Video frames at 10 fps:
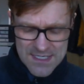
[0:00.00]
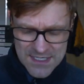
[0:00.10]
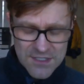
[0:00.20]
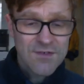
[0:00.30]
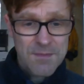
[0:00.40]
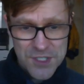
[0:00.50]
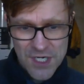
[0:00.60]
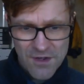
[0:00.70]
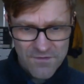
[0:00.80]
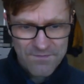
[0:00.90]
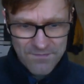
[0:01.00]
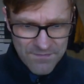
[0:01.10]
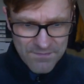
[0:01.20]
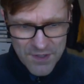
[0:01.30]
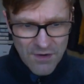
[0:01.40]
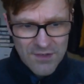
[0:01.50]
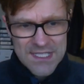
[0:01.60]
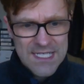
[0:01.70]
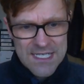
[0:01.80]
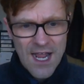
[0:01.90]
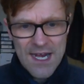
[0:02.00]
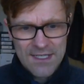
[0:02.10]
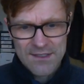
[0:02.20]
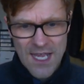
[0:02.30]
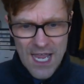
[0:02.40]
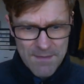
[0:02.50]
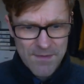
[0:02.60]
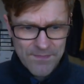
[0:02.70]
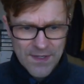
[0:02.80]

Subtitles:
description of bureaucracy as an ideal type.